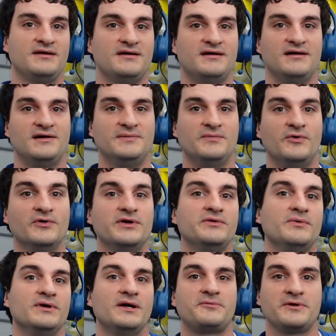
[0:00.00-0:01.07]
um, or you
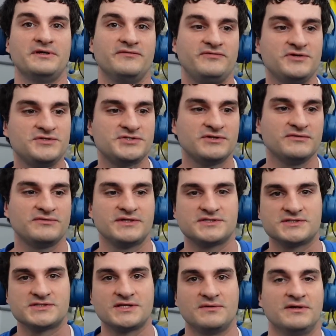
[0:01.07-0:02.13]
wanna upgrade in the future, this
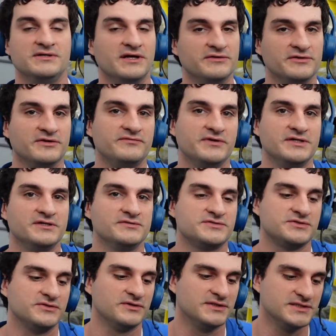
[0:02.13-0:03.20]
is some, another good video
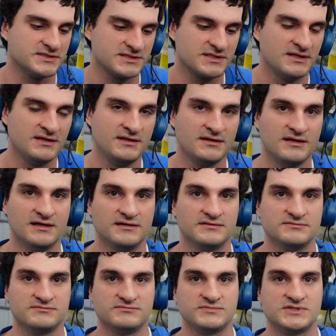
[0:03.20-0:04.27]
to at least uh,
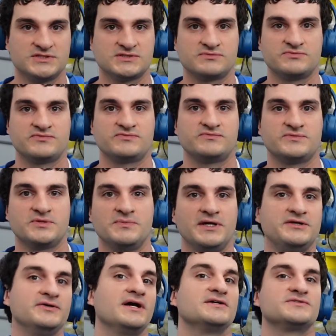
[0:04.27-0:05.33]
just to make
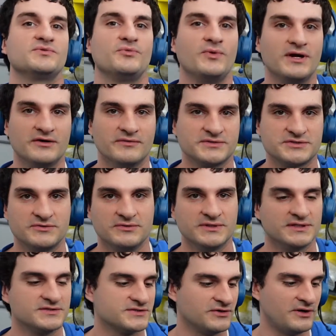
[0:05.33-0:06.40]
you guys aware what's going
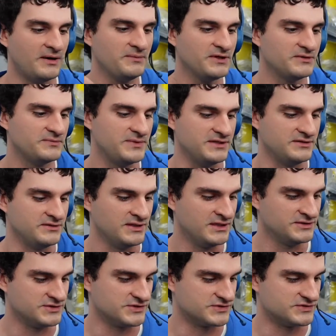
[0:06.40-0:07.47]
on. So I'm going to be
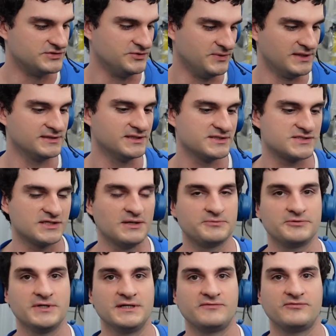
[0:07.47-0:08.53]
just doing this
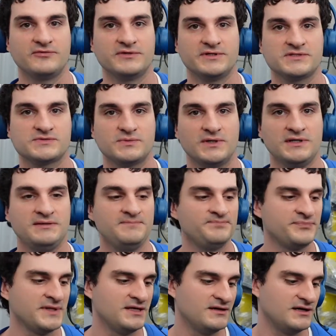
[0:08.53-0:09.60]
upgrade for this one.
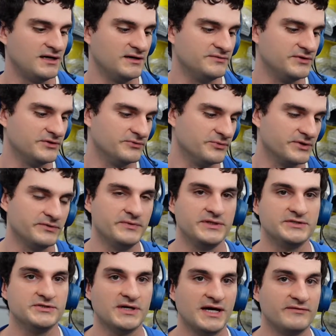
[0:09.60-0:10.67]
Uh, there we're, we
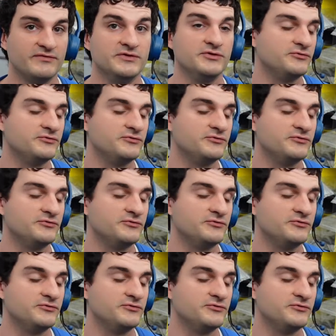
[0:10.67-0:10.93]
do have a new